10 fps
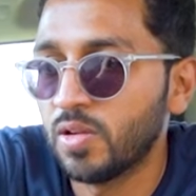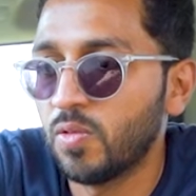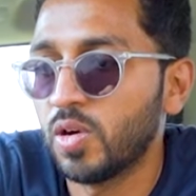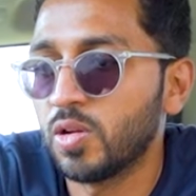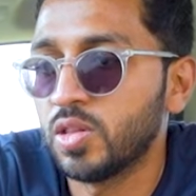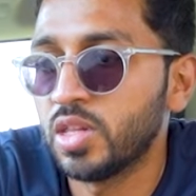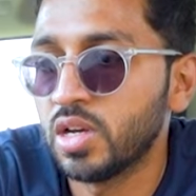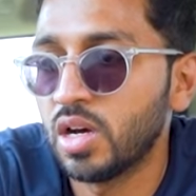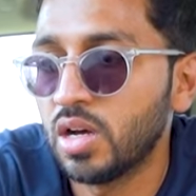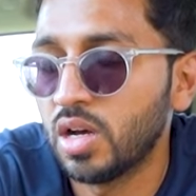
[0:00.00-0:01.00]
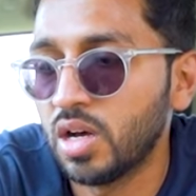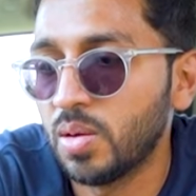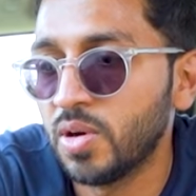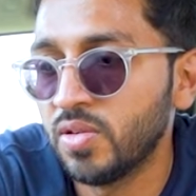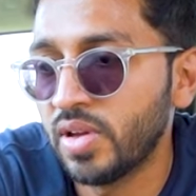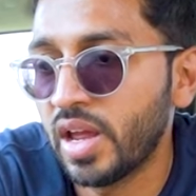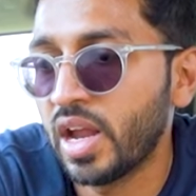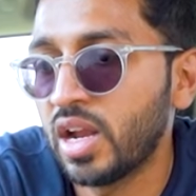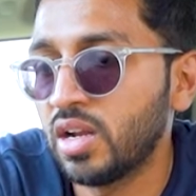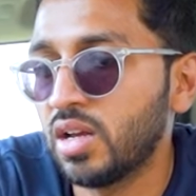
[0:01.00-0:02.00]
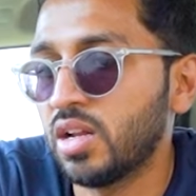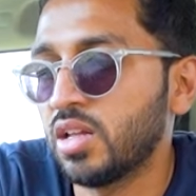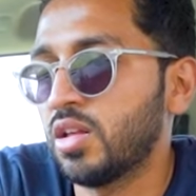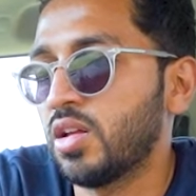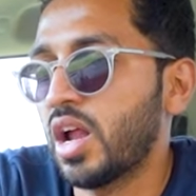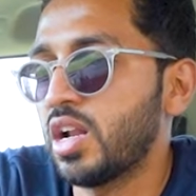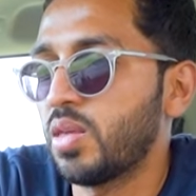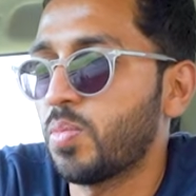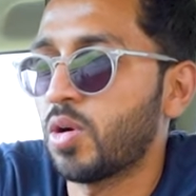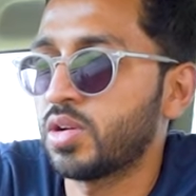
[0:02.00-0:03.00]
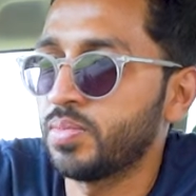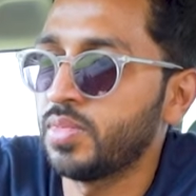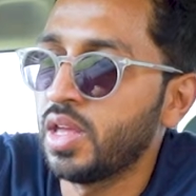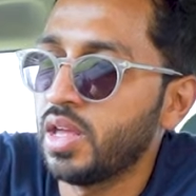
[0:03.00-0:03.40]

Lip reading: one on the above and another at the bottom,